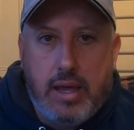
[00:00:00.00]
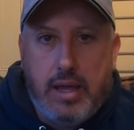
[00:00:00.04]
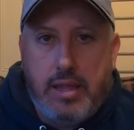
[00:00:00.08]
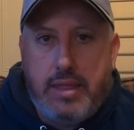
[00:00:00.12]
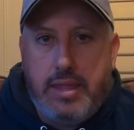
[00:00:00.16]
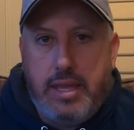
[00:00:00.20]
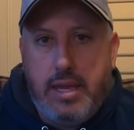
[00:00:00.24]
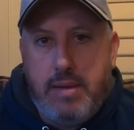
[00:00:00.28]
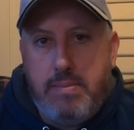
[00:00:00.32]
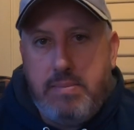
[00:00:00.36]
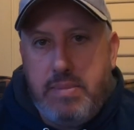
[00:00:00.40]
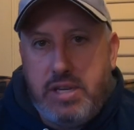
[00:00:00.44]

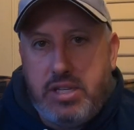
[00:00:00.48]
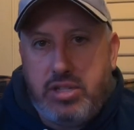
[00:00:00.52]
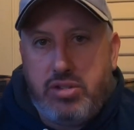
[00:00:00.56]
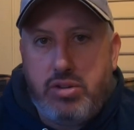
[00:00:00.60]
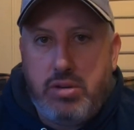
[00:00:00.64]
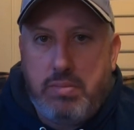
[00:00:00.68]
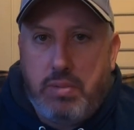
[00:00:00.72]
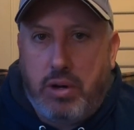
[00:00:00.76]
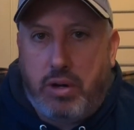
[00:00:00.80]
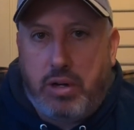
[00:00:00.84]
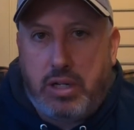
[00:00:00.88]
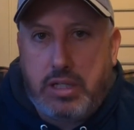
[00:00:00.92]

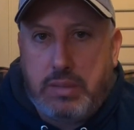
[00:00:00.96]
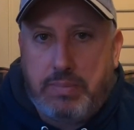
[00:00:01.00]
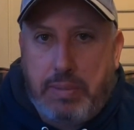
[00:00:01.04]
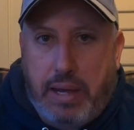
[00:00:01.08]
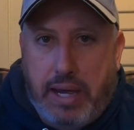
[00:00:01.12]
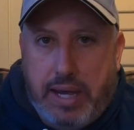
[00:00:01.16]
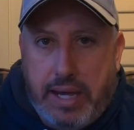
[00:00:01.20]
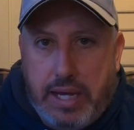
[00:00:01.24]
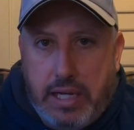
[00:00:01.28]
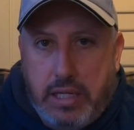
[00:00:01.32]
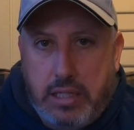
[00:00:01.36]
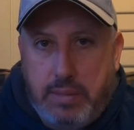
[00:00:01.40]
mystery box
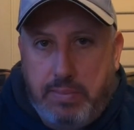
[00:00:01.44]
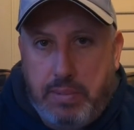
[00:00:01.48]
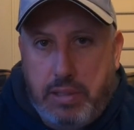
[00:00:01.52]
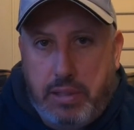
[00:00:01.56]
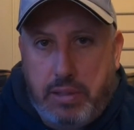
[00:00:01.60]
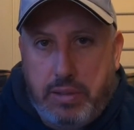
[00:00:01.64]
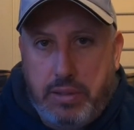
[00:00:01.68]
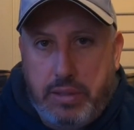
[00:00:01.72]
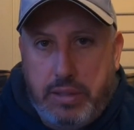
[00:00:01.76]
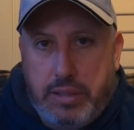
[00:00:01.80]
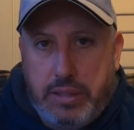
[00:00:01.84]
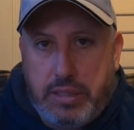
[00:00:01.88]
page,
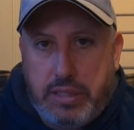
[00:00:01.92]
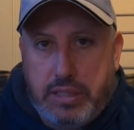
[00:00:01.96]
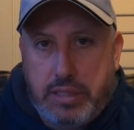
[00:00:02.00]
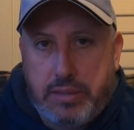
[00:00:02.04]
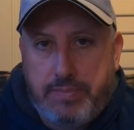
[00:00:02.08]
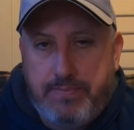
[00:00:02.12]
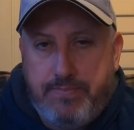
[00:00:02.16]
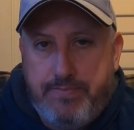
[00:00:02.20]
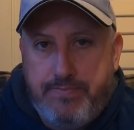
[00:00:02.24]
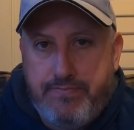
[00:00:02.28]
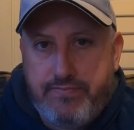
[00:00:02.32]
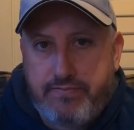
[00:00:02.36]

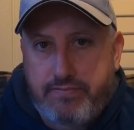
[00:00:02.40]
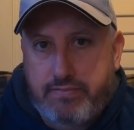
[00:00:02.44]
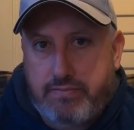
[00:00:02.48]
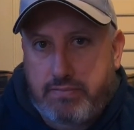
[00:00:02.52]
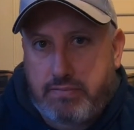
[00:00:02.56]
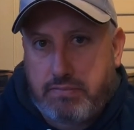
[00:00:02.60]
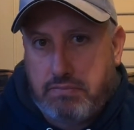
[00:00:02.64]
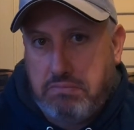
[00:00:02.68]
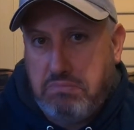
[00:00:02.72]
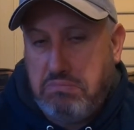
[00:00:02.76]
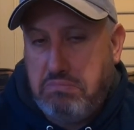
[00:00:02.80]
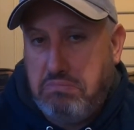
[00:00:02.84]
because
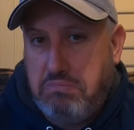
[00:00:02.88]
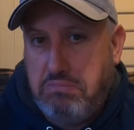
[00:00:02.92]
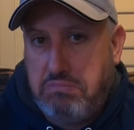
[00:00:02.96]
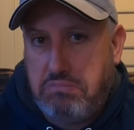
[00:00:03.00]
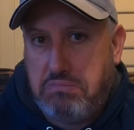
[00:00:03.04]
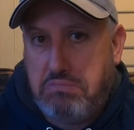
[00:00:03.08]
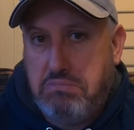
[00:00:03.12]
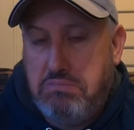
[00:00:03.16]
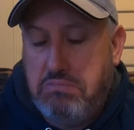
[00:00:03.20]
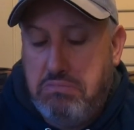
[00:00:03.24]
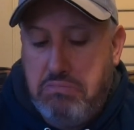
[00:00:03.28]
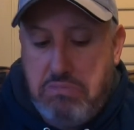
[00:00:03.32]

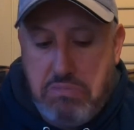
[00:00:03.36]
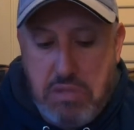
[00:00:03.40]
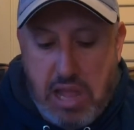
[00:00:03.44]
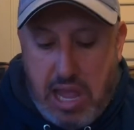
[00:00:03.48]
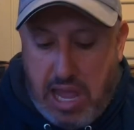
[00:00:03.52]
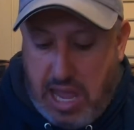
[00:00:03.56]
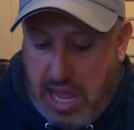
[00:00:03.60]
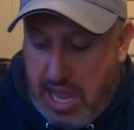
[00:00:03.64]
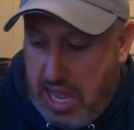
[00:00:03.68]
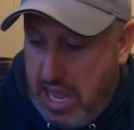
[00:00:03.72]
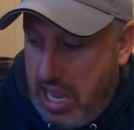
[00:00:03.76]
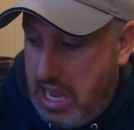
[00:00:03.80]

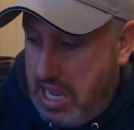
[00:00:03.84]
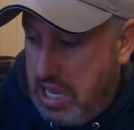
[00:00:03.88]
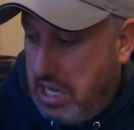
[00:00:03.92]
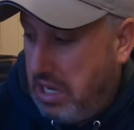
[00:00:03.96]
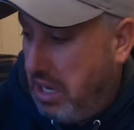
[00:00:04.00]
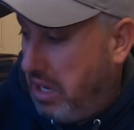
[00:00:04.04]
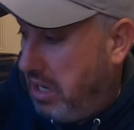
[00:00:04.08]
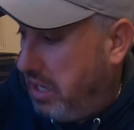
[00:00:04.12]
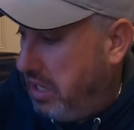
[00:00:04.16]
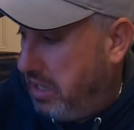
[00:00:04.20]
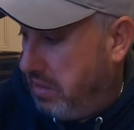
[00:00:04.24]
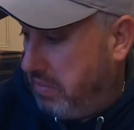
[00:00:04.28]
hey,
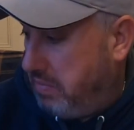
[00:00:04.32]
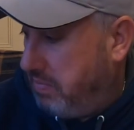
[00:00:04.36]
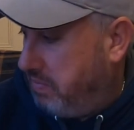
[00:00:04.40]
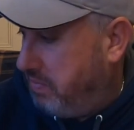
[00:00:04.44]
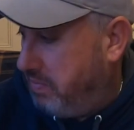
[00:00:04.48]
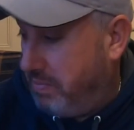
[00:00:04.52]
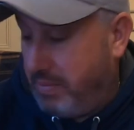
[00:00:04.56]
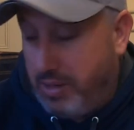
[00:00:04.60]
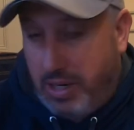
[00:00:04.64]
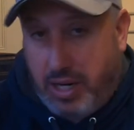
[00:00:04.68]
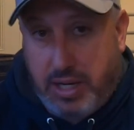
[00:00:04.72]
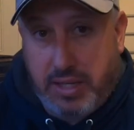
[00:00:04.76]
I
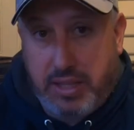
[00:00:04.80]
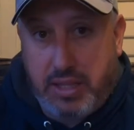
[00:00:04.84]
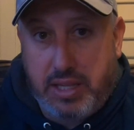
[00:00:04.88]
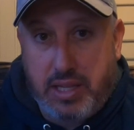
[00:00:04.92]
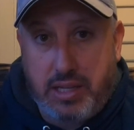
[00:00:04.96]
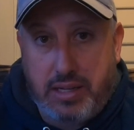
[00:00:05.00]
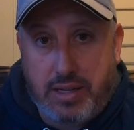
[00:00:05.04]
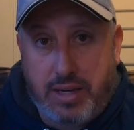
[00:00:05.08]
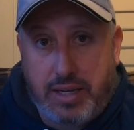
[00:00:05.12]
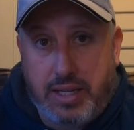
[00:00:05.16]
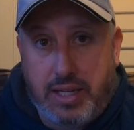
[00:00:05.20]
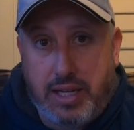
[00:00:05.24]

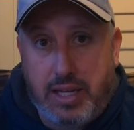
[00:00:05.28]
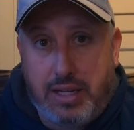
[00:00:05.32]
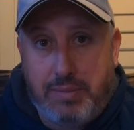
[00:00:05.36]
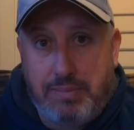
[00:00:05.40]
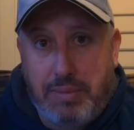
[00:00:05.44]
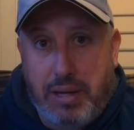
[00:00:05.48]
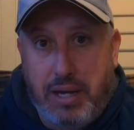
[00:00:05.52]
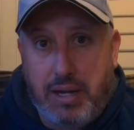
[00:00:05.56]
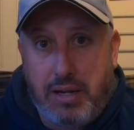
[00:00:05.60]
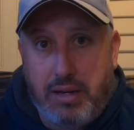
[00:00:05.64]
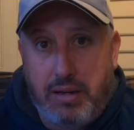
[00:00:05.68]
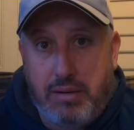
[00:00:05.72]
think I kick
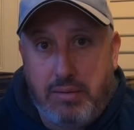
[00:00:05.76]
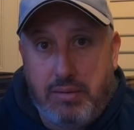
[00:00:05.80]
butt.